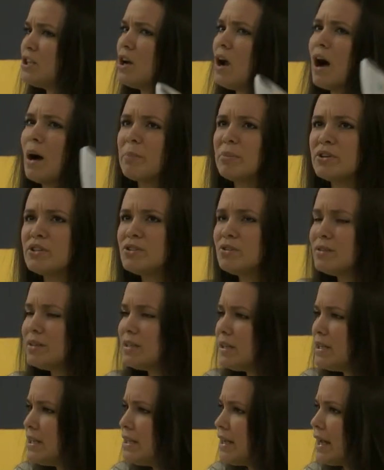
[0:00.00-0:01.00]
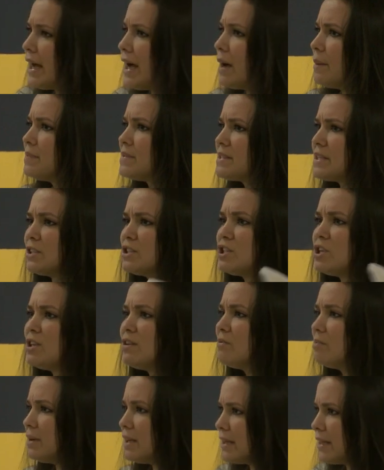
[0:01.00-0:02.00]
opportunity gaps,
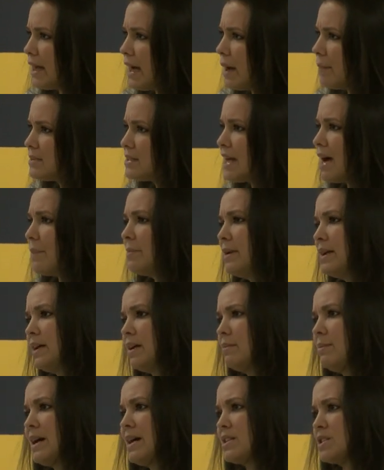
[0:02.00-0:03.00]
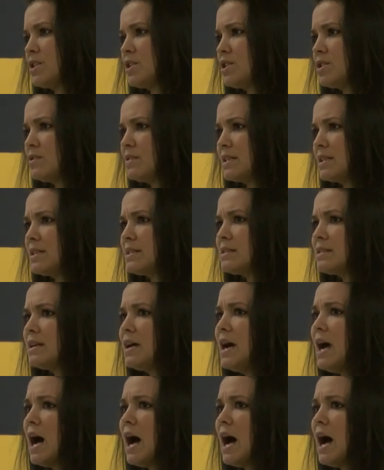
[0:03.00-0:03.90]
achievement gaps happening in Massachusetts.